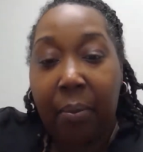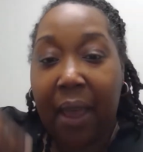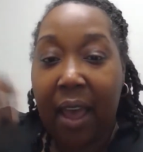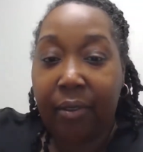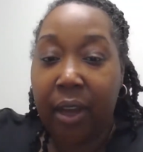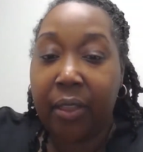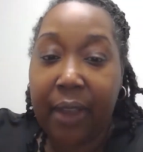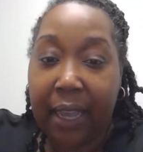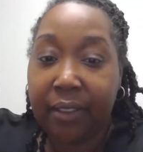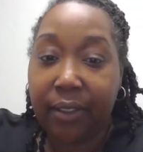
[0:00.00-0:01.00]
but have other
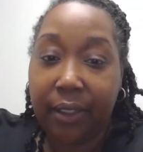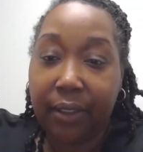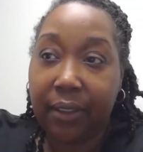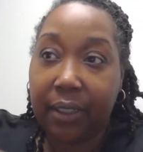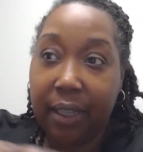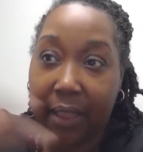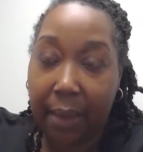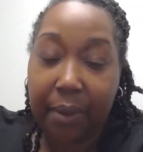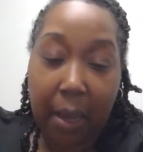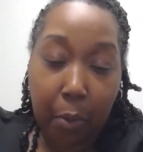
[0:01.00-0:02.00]
agents
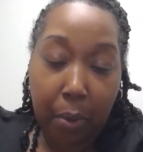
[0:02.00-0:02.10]
that become